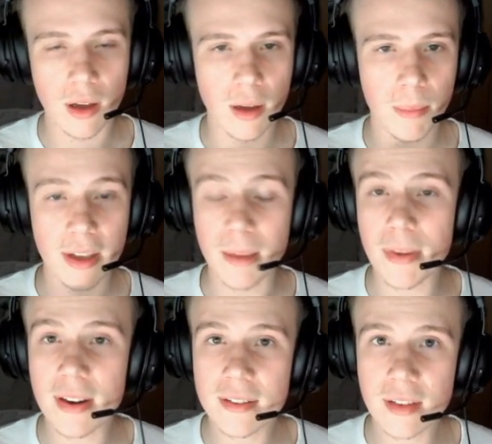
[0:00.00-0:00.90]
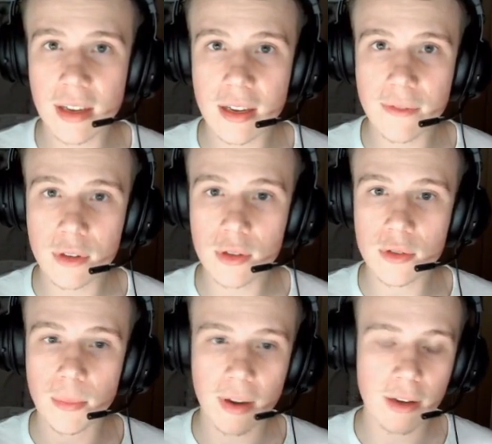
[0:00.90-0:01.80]
playability for you
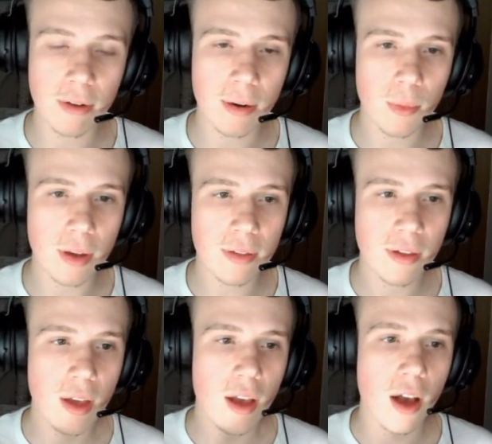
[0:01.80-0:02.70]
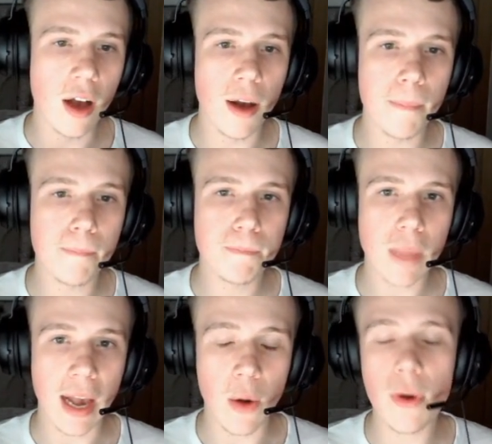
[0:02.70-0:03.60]
to play around with.
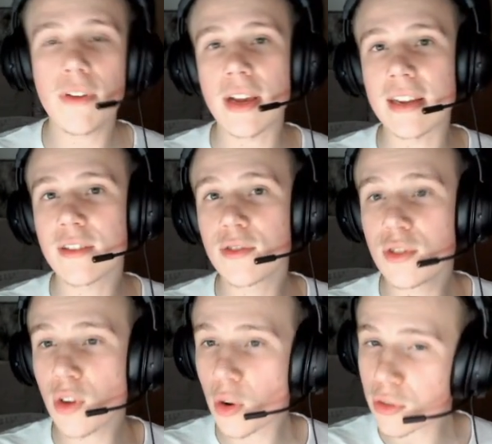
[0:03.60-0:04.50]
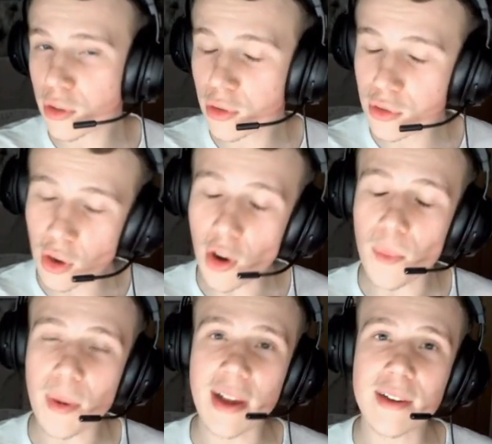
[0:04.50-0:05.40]
However, it does not
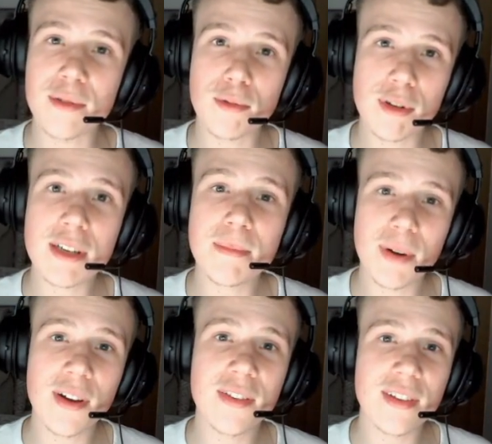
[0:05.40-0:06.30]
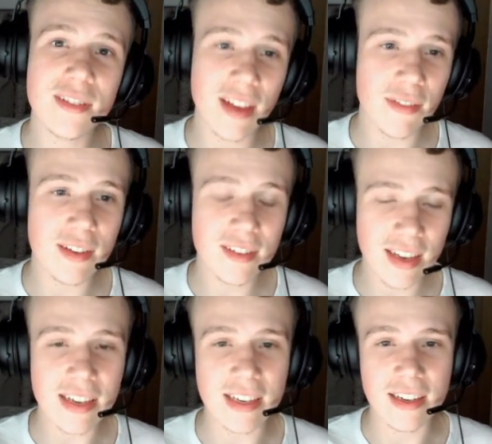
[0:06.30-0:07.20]
stop at Rebirth
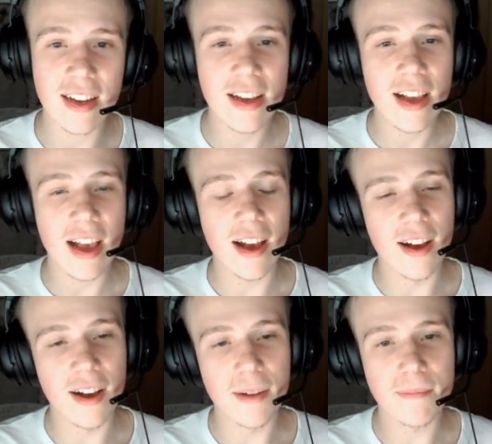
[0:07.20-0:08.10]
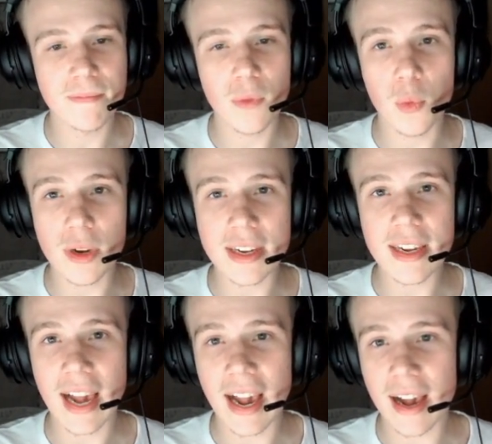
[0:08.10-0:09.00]
17. We
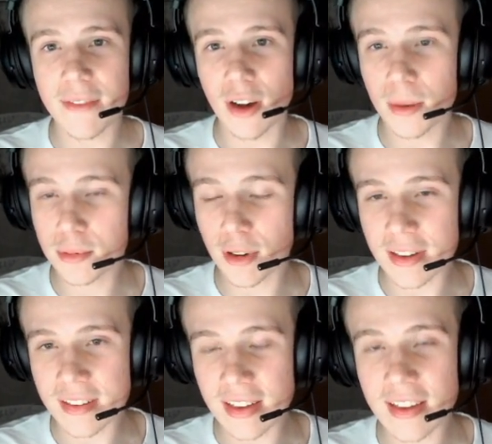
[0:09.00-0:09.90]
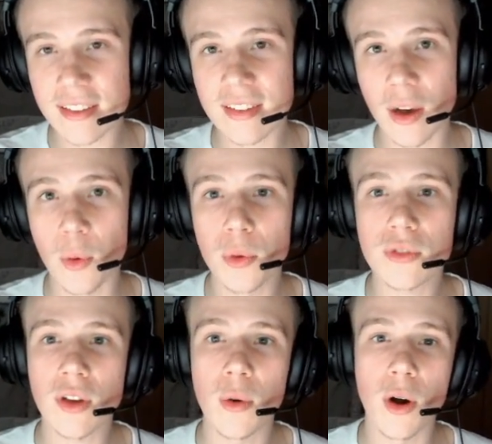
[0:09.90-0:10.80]
have upgraded tiers that
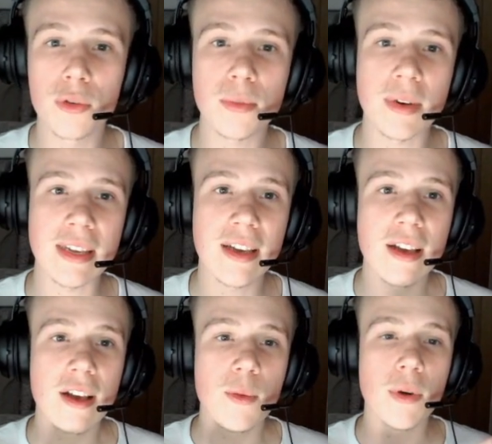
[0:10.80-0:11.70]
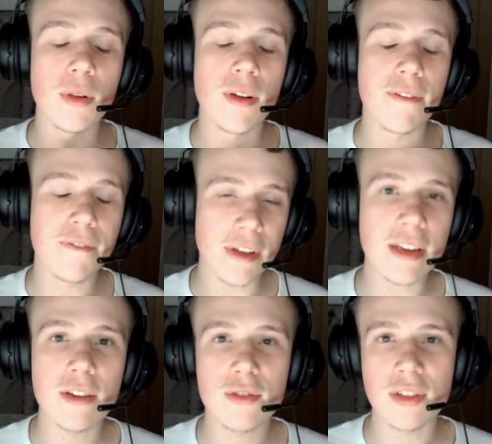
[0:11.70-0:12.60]
also ultimately will
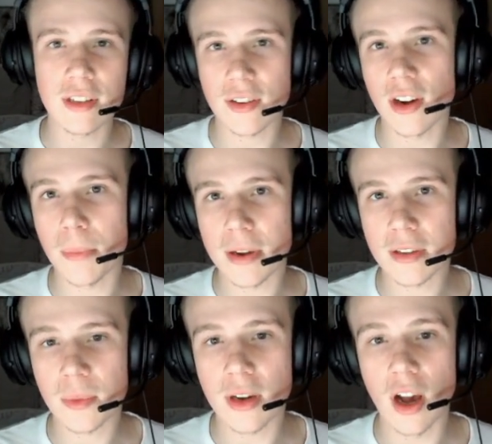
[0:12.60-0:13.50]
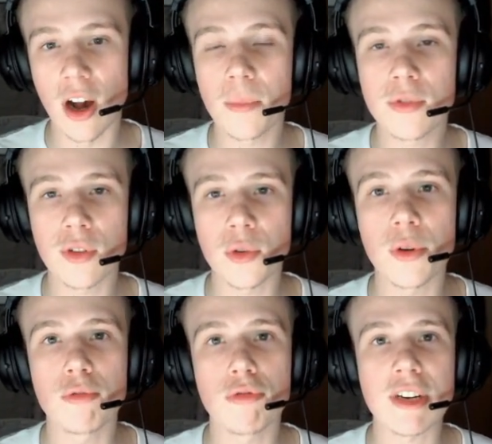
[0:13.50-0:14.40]
finish the entire basement up to
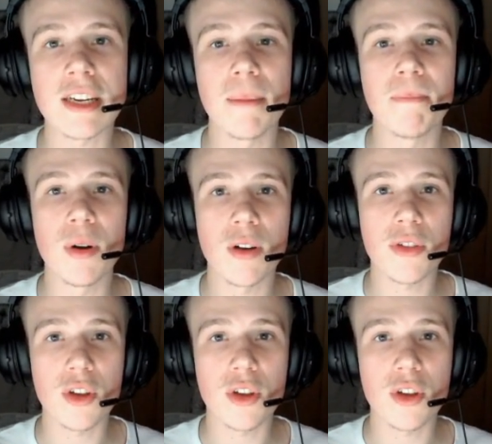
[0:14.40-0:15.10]
Rebirth